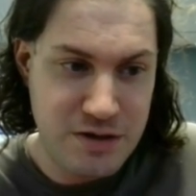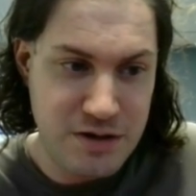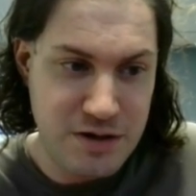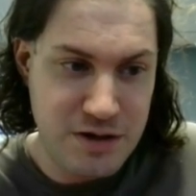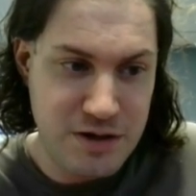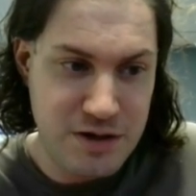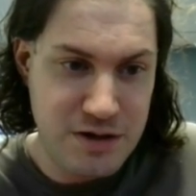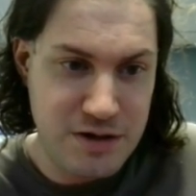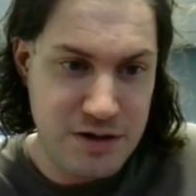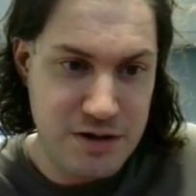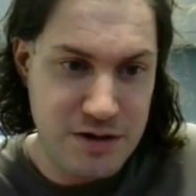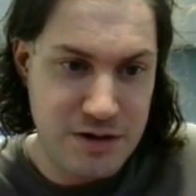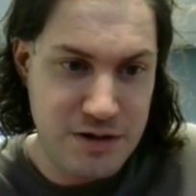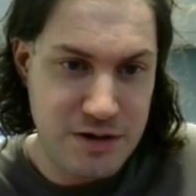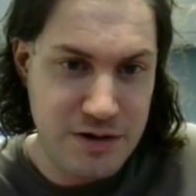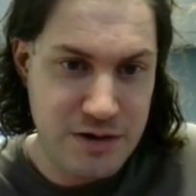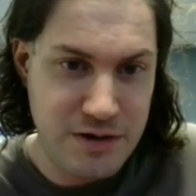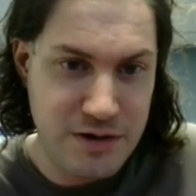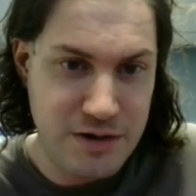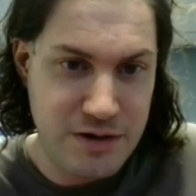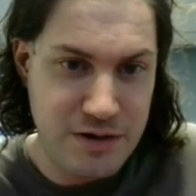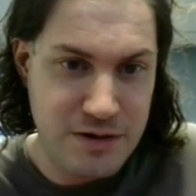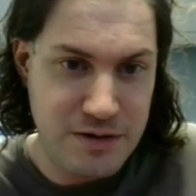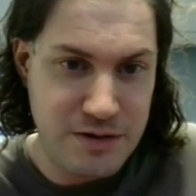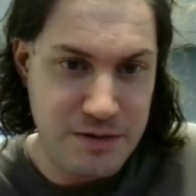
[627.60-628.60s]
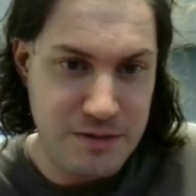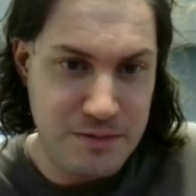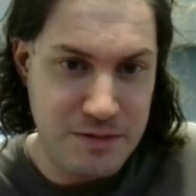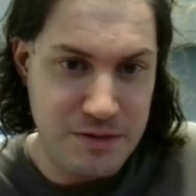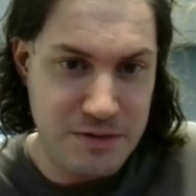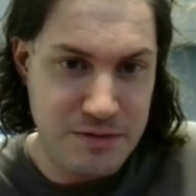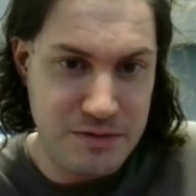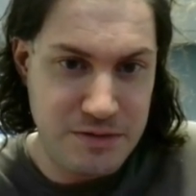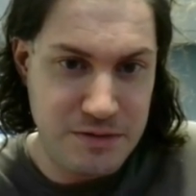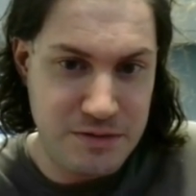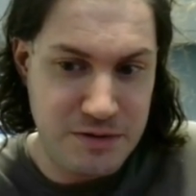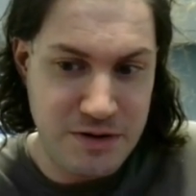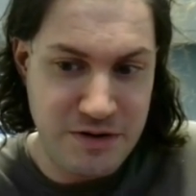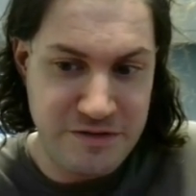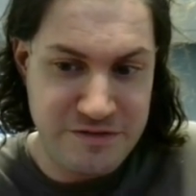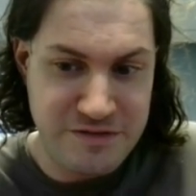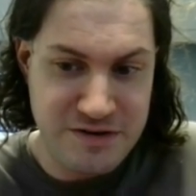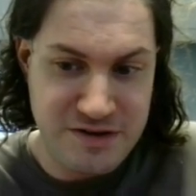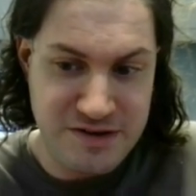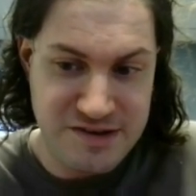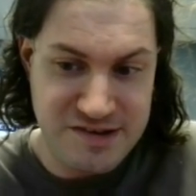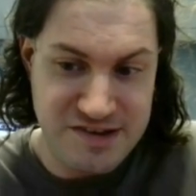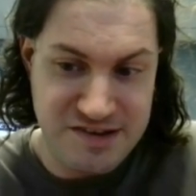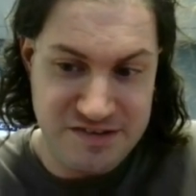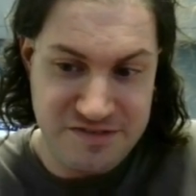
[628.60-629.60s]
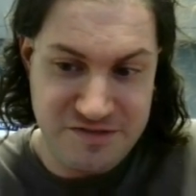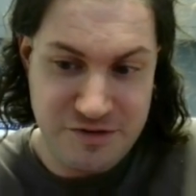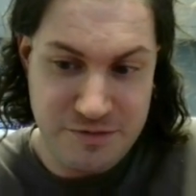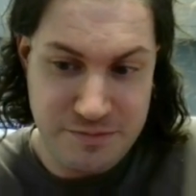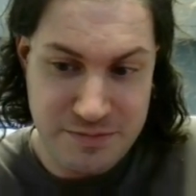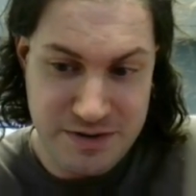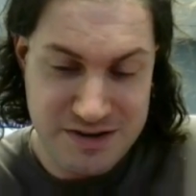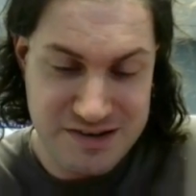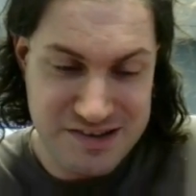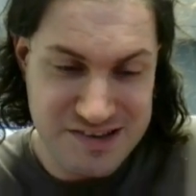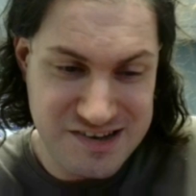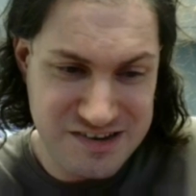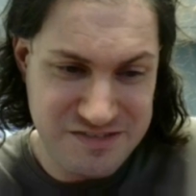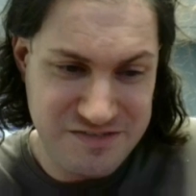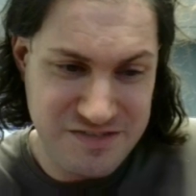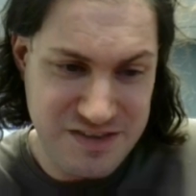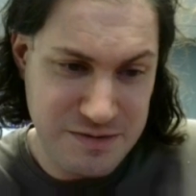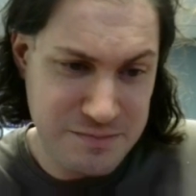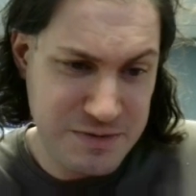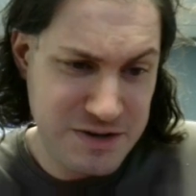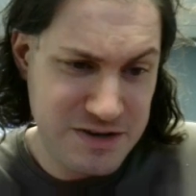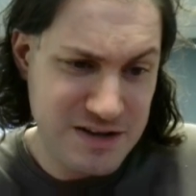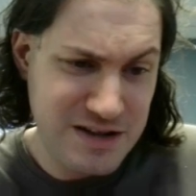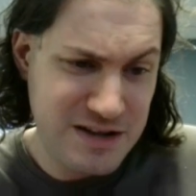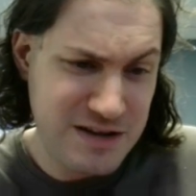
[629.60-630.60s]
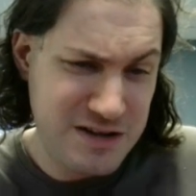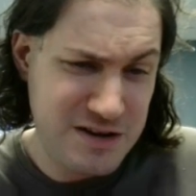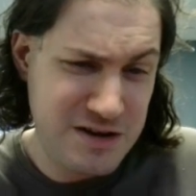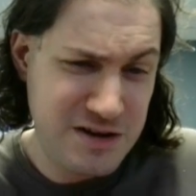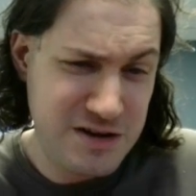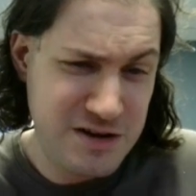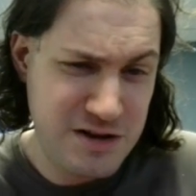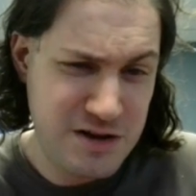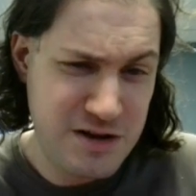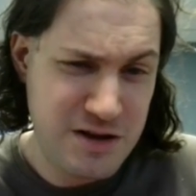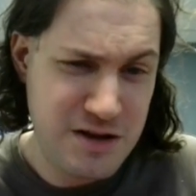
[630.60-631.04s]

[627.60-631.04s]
Governance is for men. It's kind of that mentality.